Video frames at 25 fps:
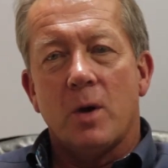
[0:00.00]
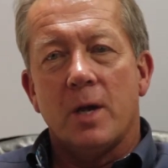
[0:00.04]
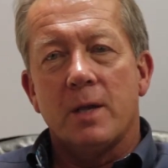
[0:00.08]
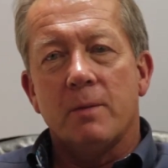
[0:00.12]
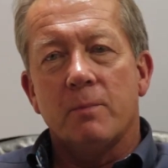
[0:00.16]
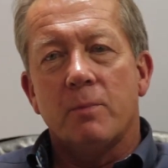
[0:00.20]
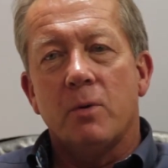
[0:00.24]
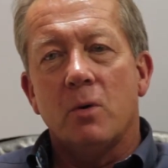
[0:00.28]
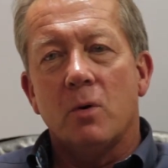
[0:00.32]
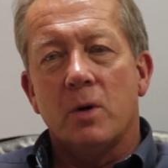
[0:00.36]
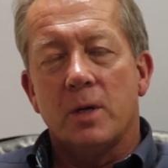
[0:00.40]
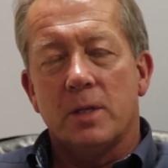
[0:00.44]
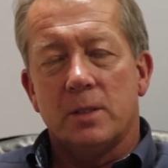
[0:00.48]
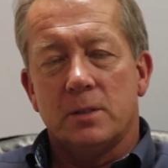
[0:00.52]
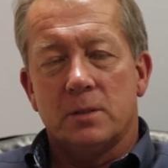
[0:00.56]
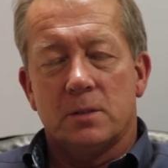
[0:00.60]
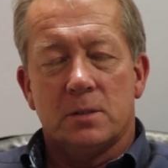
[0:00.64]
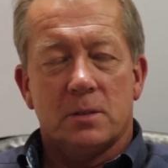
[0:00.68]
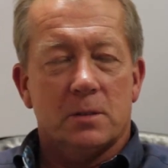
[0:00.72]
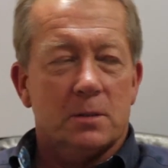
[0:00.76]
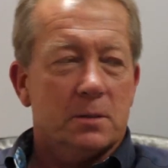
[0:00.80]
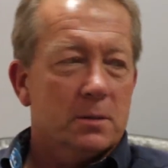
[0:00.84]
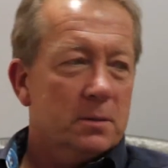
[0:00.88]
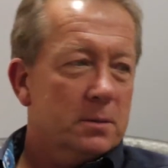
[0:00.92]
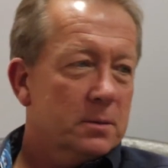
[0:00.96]
8
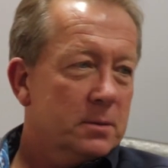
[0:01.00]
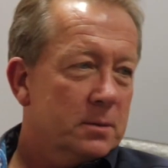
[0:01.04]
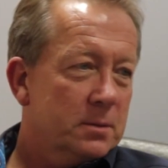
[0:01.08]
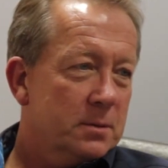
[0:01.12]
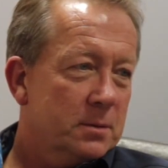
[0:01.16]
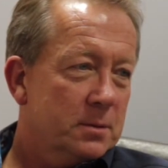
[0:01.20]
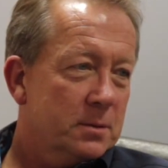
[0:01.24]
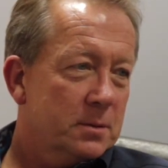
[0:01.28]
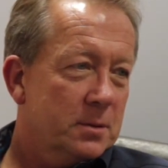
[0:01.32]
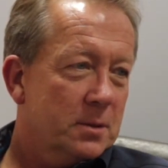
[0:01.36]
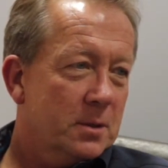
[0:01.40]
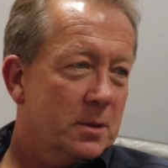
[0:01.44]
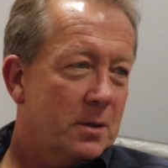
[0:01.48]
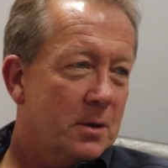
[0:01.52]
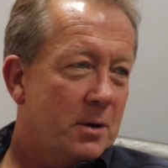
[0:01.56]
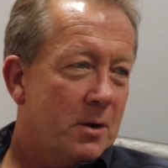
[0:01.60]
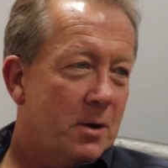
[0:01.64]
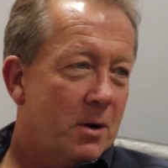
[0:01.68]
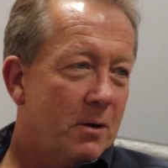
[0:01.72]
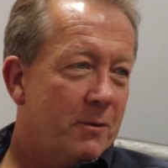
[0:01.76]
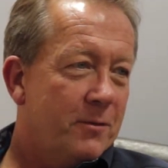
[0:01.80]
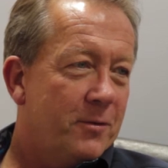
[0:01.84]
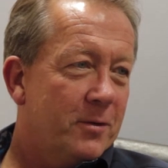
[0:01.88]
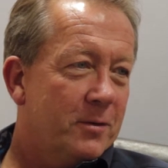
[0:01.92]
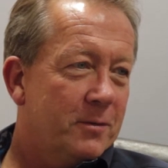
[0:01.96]
points
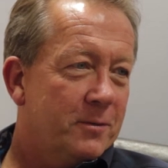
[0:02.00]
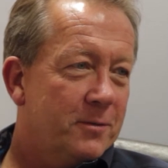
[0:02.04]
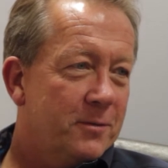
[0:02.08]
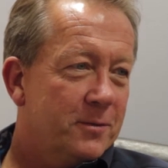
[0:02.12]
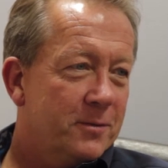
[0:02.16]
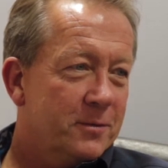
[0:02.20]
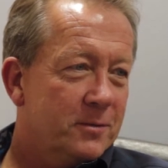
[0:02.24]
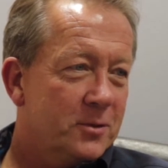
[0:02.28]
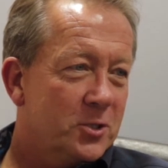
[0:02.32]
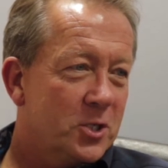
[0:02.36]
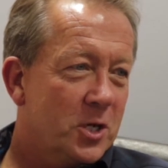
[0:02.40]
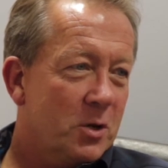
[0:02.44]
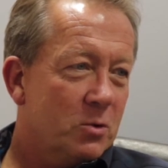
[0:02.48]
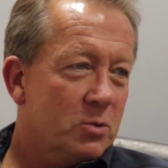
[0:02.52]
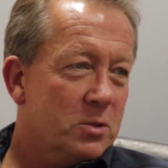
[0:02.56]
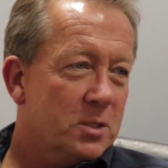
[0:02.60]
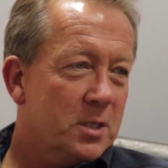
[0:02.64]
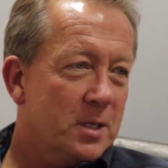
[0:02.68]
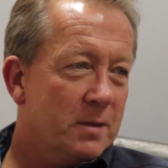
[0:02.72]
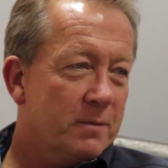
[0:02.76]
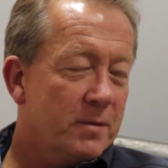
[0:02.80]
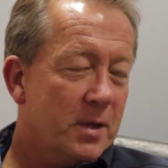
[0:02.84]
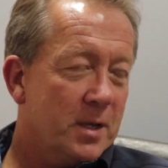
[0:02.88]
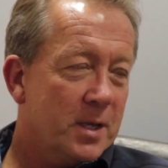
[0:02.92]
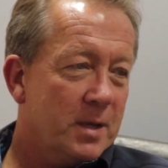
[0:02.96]
off of
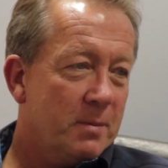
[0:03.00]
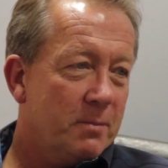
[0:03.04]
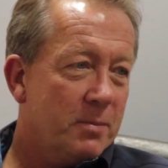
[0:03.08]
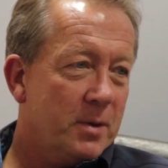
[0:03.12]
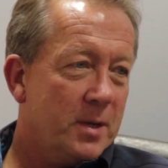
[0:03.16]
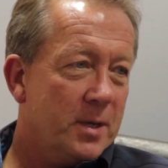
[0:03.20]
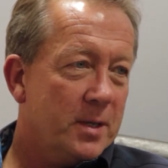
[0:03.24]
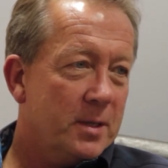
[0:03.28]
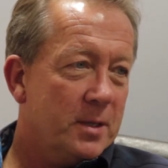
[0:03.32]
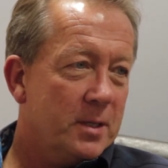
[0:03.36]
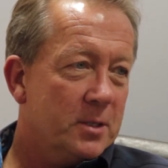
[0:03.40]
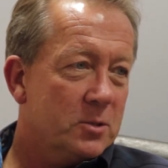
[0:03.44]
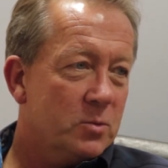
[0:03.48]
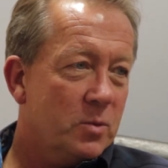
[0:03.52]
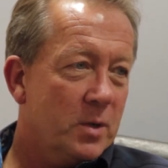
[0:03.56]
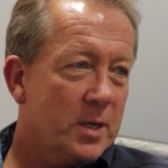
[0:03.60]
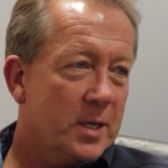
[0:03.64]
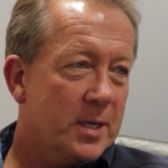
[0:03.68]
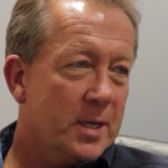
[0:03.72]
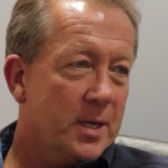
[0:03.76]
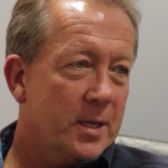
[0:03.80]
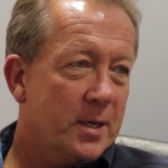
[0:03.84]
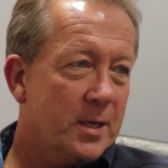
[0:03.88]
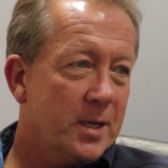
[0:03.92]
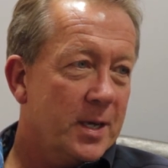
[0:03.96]
Chelsea if they get beat this
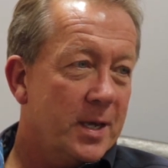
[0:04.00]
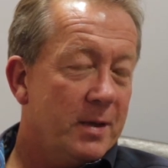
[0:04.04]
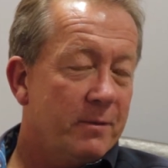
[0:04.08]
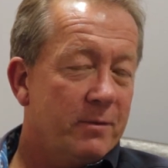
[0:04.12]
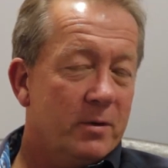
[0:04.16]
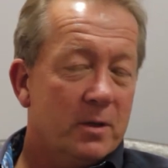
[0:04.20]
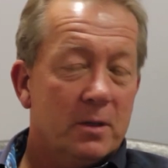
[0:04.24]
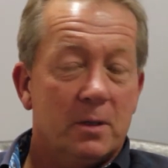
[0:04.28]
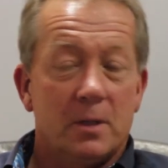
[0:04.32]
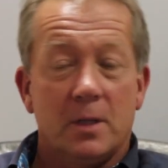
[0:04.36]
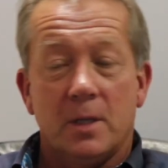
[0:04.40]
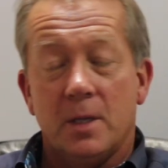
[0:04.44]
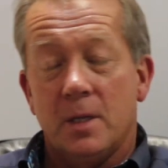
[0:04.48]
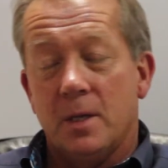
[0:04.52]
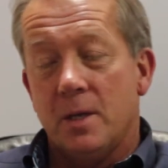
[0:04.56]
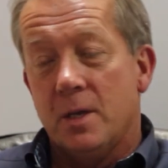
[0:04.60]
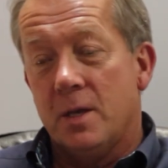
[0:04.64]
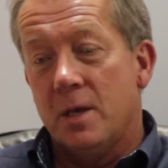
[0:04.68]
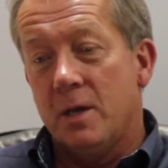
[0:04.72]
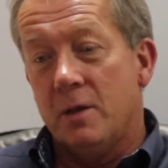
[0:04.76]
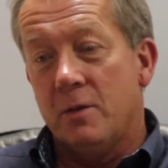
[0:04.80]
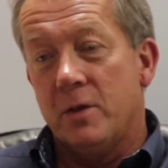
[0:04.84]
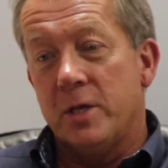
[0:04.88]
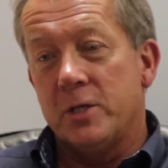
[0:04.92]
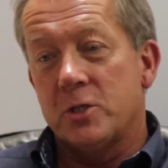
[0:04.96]
weekend, even
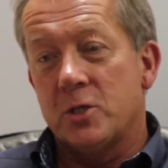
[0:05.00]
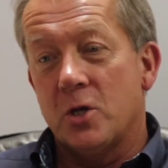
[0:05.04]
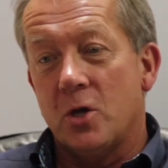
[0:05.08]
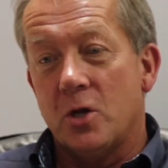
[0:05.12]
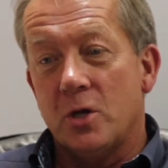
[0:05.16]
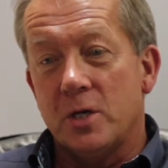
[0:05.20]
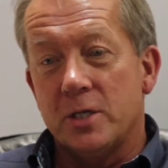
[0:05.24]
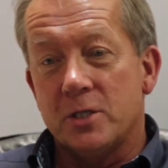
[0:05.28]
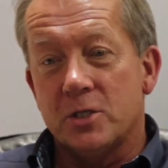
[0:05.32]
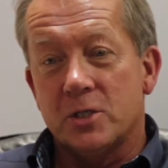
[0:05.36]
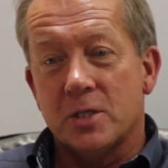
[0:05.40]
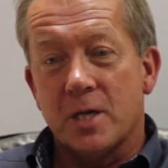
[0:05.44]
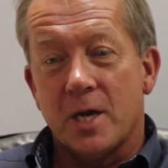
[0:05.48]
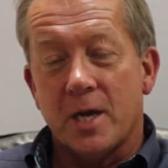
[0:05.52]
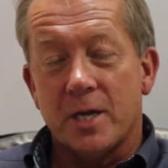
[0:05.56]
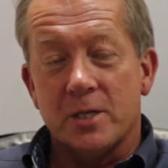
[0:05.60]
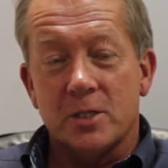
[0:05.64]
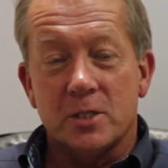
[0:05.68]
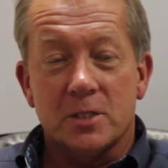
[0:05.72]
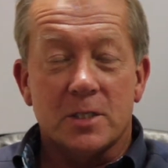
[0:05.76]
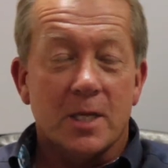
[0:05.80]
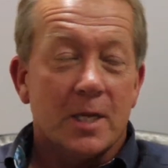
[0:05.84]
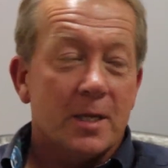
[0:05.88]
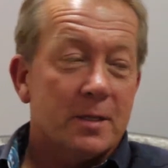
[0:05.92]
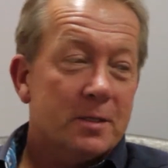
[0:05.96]
at this early stage?
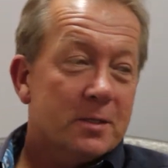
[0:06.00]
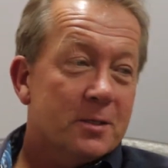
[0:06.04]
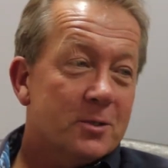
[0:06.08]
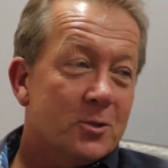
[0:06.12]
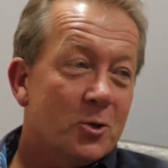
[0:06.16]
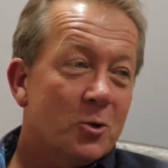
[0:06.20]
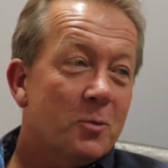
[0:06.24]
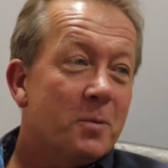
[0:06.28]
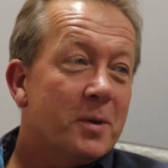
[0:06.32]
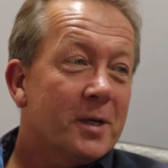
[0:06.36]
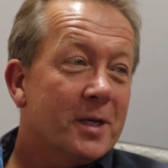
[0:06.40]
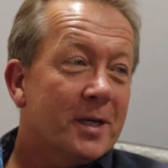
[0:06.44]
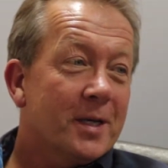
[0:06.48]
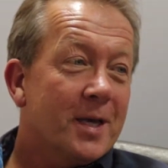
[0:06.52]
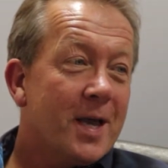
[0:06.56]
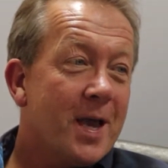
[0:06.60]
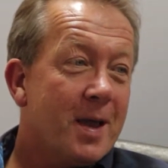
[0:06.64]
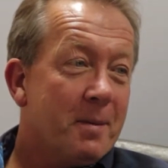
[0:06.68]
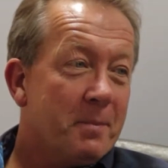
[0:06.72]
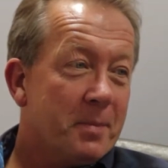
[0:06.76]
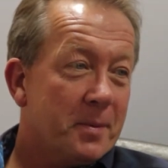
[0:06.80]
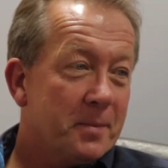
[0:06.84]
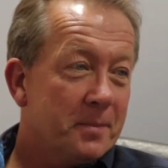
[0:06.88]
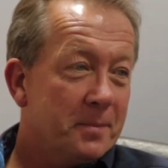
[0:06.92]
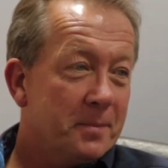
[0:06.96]
Is that too big a gap?